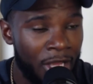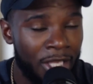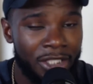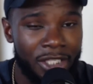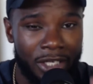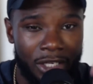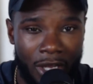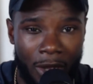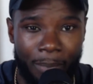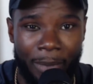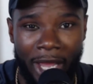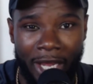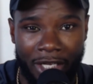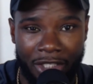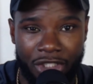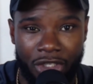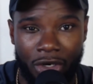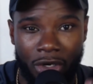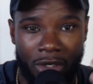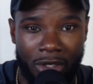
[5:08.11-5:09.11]
to come back
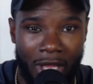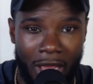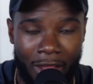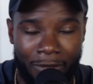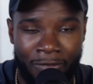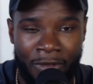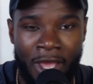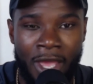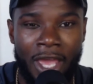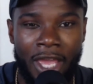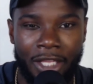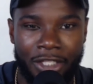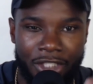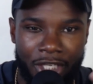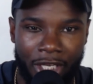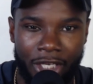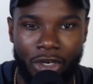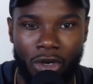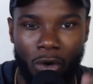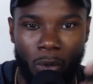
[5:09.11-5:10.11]
into her life and
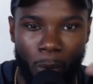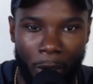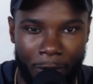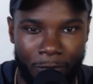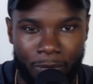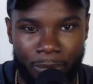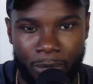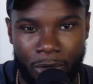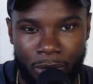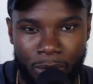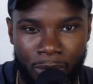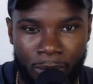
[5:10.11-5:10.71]
take her away from you.